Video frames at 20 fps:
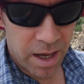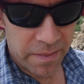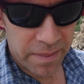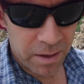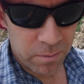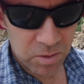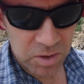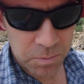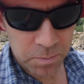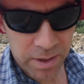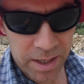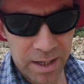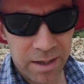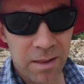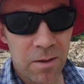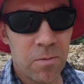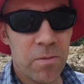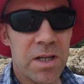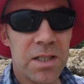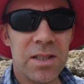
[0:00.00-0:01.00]
And that was part
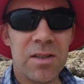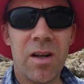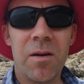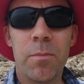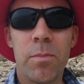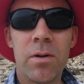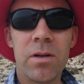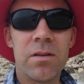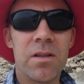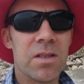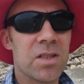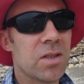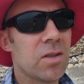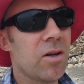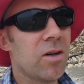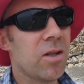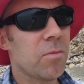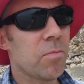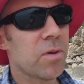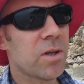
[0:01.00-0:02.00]
of the reason I booked this
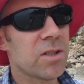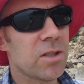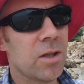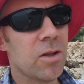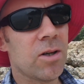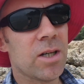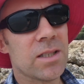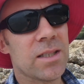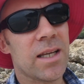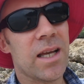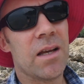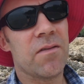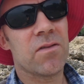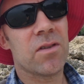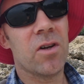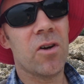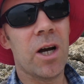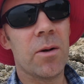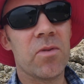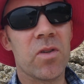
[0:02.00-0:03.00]
island, because I like to
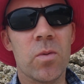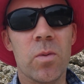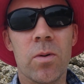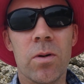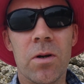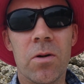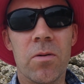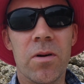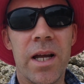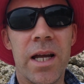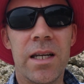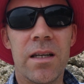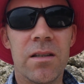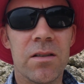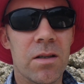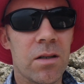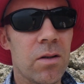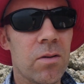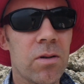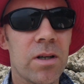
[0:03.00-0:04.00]
have time to walk around
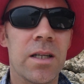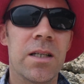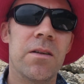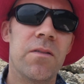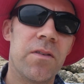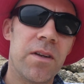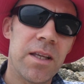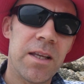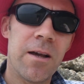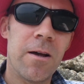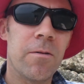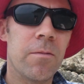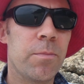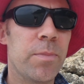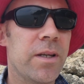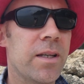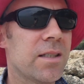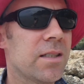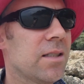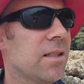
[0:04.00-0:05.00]
and to look and to video
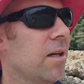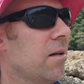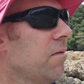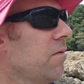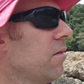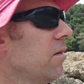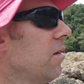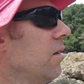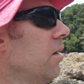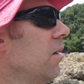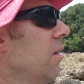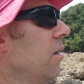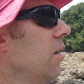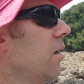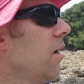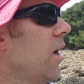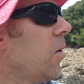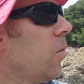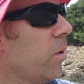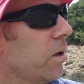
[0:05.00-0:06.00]
a bit of stuff,
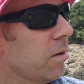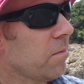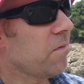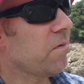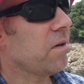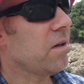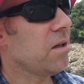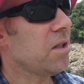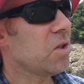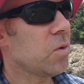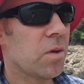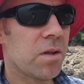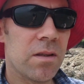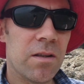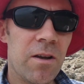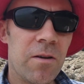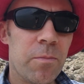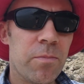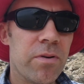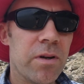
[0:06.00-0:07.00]
and when I'm finished with
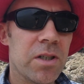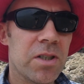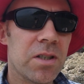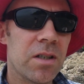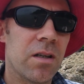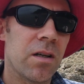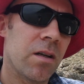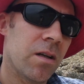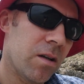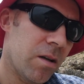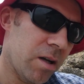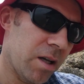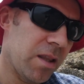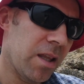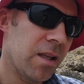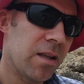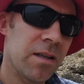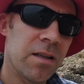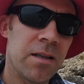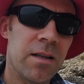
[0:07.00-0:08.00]
no pressure, I
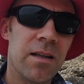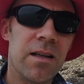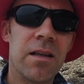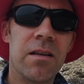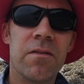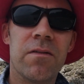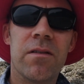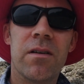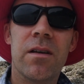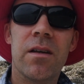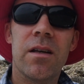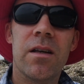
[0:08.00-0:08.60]
then can leave.